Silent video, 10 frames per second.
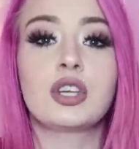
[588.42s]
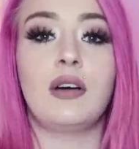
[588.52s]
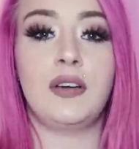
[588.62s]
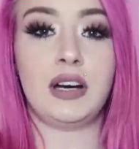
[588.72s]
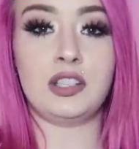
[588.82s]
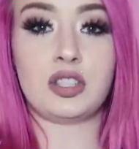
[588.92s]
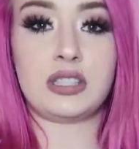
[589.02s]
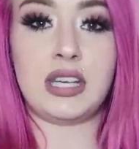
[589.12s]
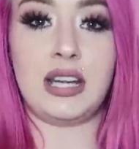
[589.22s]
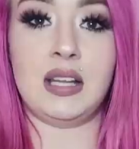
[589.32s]
So if you're
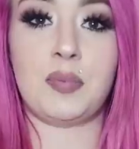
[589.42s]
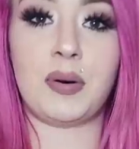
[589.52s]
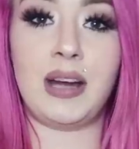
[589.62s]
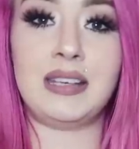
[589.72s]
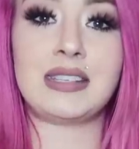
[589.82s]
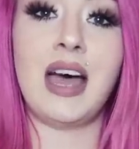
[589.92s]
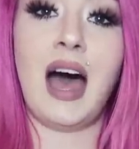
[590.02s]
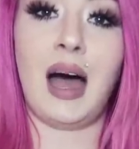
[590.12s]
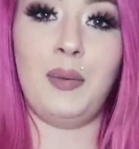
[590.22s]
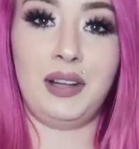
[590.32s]
interested in the print,
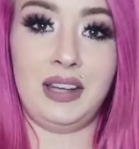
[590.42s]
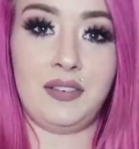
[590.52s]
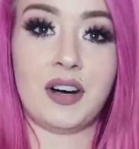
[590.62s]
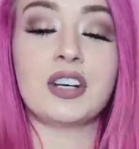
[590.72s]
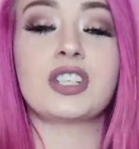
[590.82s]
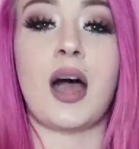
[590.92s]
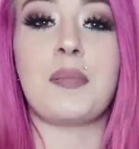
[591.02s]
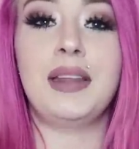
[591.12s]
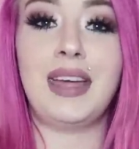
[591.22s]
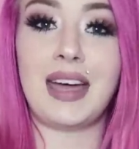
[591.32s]
I will leave her
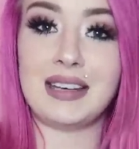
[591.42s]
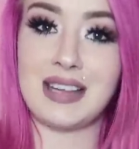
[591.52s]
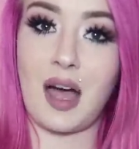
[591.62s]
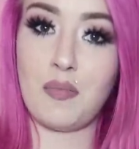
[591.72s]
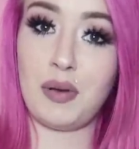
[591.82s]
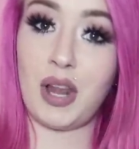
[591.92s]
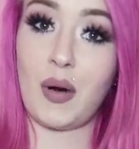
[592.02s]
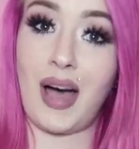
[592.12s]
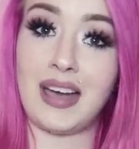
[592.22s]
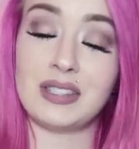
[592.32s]
shop link down
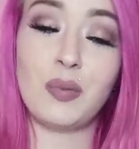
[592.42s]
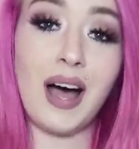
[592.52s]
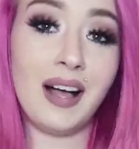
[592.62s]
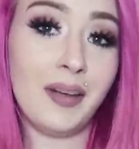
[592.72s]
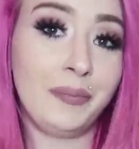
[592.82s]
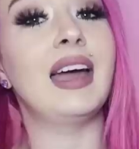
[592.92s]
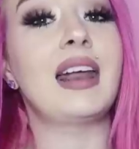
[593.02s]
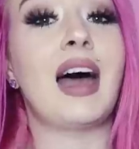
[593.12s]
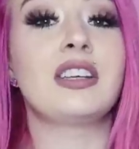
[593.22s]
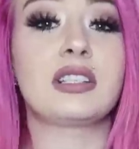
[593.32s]
below as well.
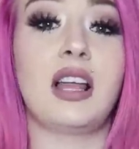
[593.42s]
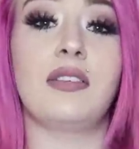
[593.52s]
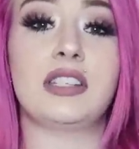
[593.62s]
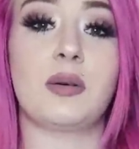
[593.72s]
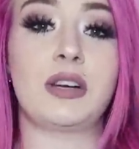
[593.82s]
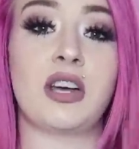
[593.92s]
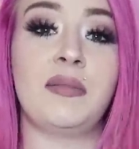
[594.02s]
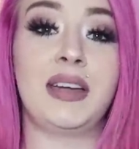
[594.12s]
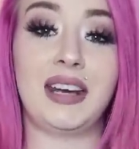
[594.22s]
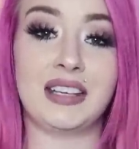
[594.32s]
And I just love it so much.
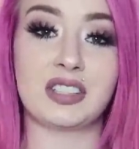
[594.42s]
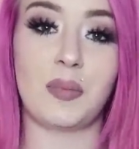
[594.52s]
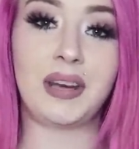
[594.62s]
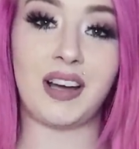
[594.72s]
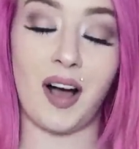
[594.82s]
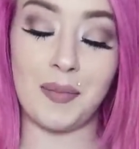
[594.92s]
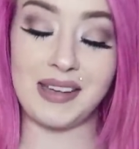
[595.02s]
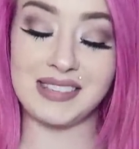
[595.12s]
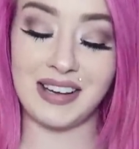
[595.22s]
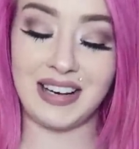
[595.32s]
I've been getting so many
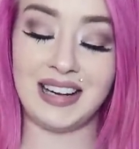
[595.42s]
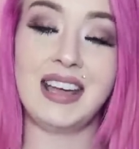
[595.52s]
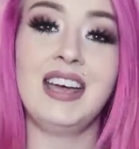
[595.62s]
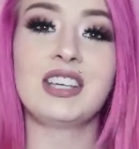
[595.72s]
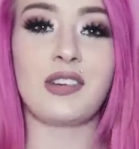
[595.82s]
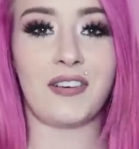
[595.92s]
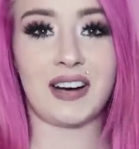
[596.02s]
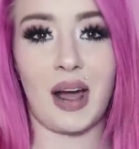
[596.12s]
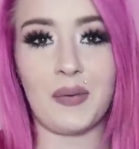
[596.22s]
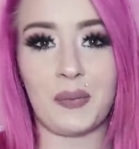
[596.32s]
comments on it. So I
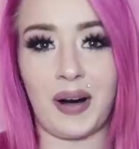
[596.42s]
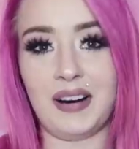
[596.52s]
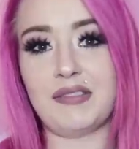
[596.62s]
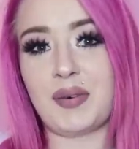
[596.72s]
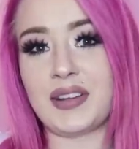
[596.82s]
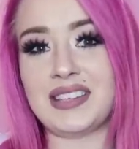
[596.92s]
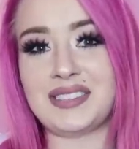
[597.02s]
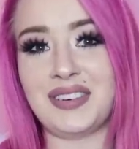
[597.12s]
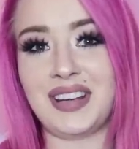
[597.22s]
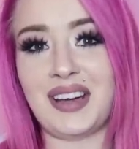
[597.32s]
figured I would wear it for
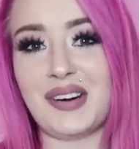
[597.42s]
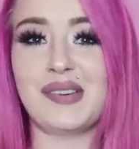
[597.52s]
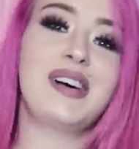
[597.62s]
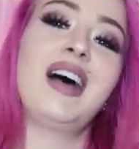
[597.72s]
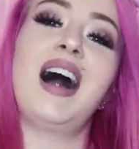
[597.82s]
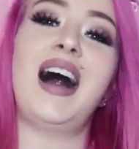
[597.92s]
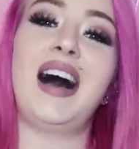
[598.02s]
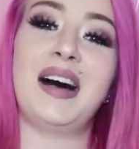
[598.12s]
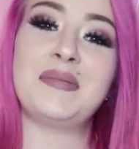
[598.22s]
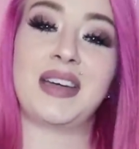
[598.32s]
this video
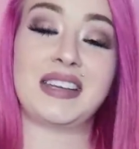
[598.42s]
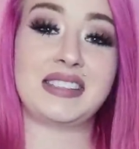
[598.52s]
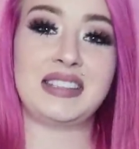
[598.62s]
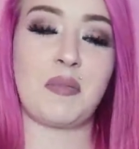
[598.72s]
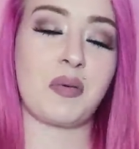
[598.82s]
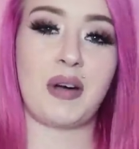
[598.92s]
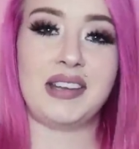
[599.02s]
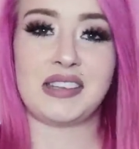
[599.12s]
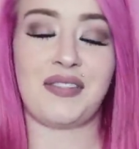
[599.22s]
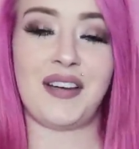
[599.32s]
because number
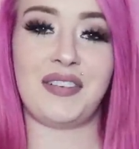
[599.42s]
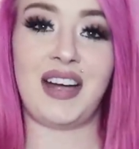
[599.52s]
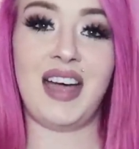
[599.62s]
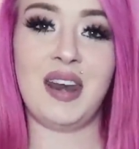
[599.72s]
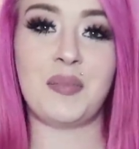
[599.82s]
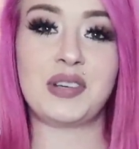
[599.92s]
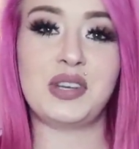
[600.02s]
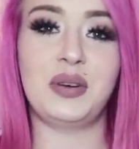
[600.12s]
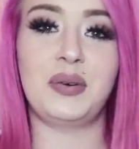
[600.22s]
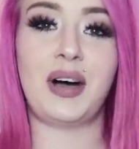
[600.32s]
one, it's a favorite. And number
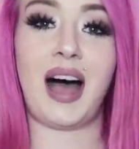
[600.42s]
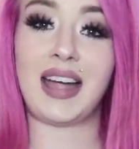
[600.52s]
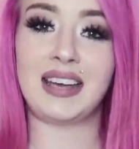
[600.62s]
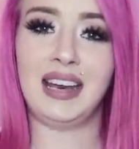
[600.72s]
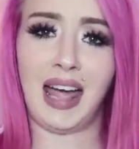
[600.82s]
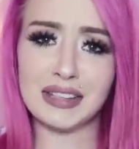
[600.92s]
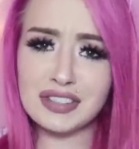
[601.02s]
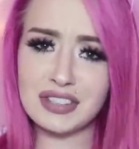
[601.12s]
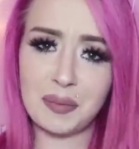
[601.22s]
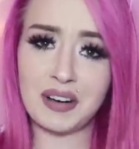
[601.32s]
two, I can
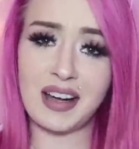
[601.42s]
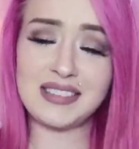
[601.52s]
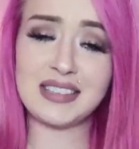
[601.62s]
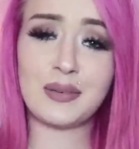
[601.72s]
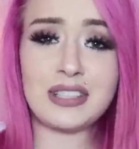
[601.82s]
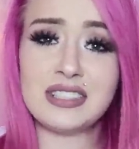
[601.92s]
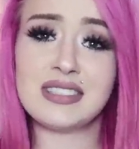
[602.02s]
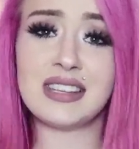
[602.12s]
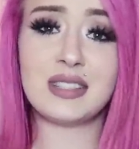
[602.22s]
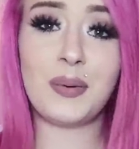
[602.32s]
answer some of your guys'
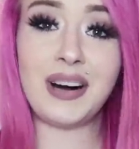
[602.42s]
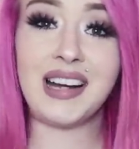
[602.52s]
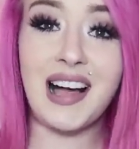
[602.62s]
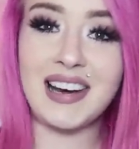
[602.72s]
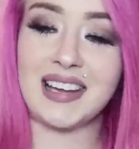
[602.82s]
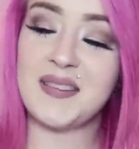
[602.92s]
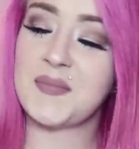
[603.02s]
questions as to where I got it.